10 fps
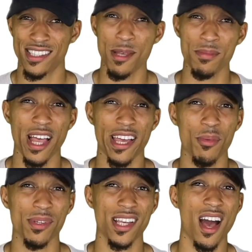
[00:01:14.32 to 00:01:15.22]
Seems like
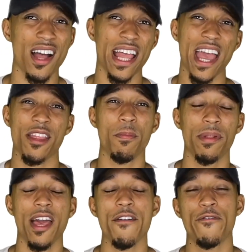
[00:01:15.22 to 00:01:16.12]
it was cut and the
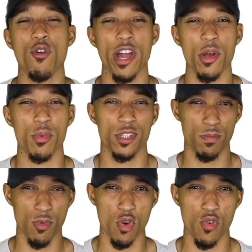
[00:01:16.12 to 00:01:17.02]
plan for it was
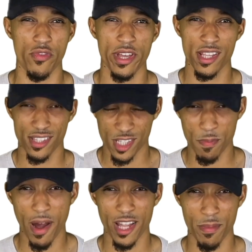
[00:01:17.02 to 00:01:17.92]
moved to
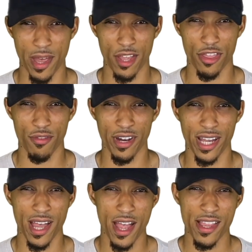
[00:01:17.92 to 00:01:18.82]
Spider-Man
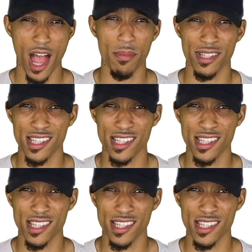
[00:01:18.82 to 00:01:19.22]
3. Now,